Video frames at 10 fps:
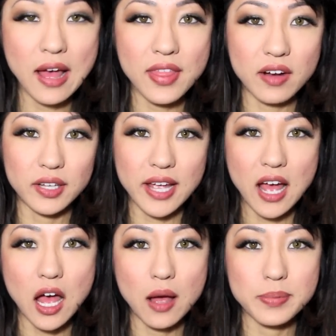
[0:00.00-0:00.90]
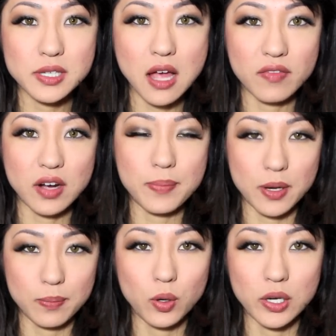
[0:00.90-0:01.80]
that really helps cover up
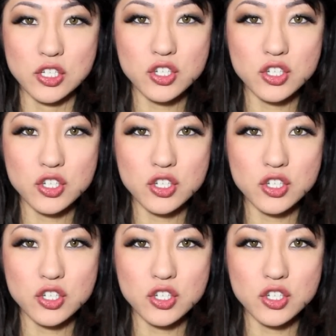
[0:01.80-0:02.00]
your pores.